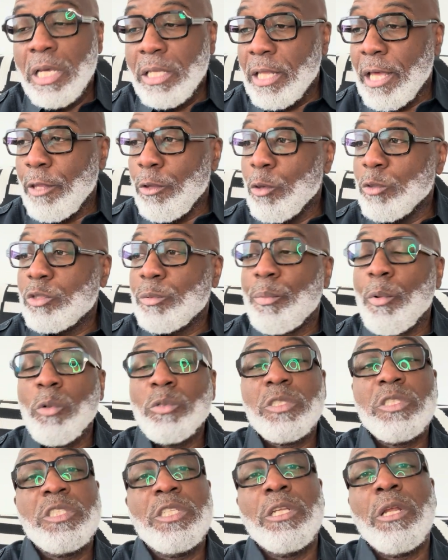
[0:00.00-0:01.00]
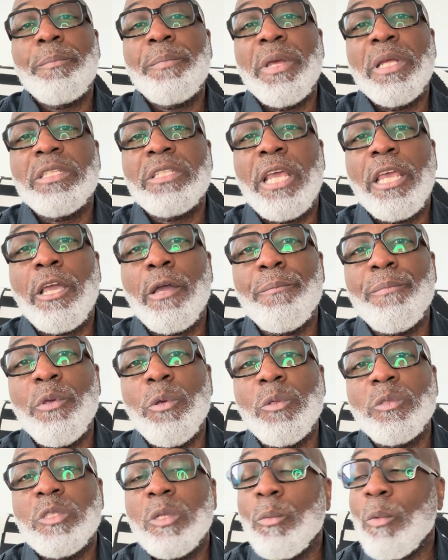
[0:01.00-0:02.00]
that you're supposed to sit up here and take
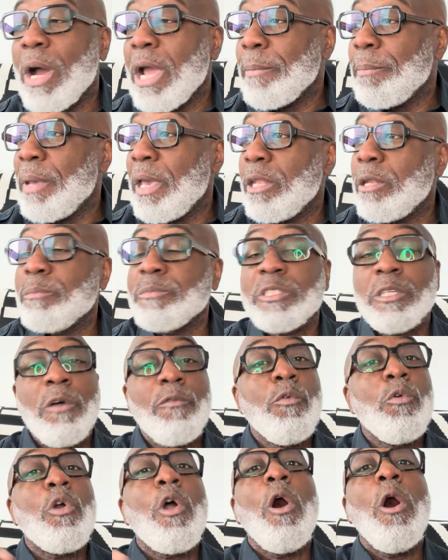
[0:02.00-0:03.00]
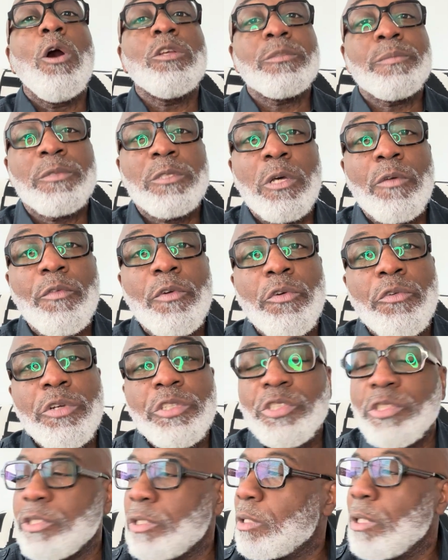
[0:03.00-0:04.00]
abuse. And the white man himself, who calls himself a
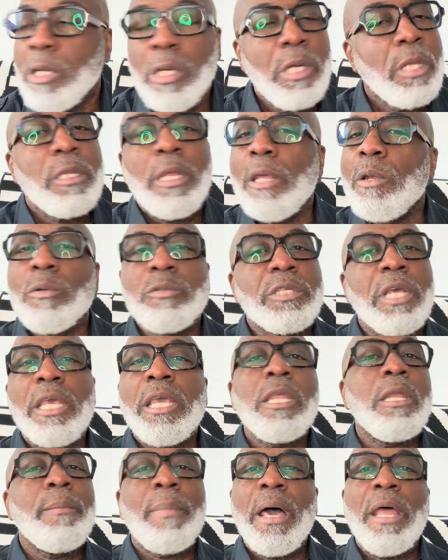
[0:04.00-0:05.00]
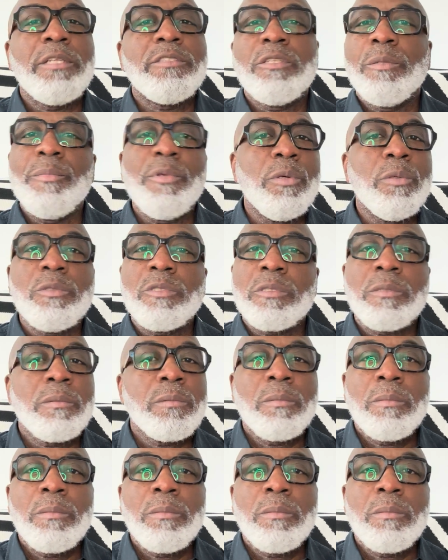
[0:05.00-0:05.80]
Christian, they don't take anybody's abuse.